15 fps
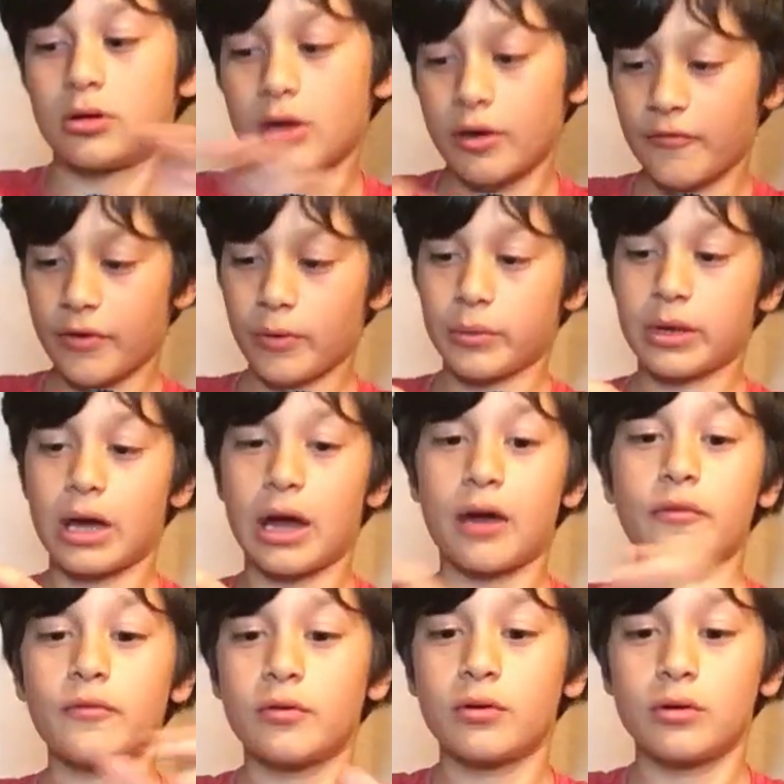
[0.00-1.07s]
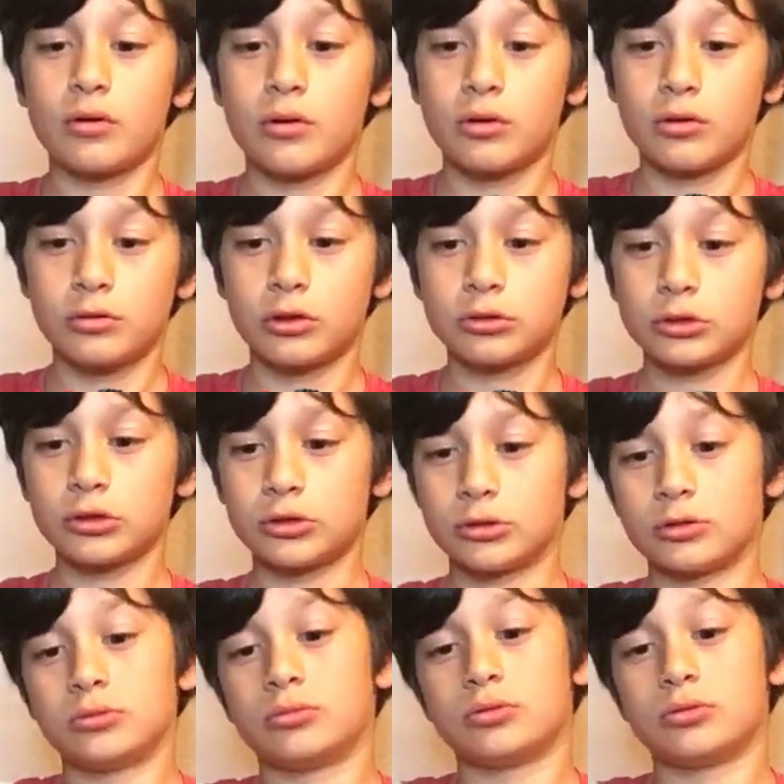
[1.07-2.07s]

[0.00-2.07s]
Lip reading: And then we have the turtle.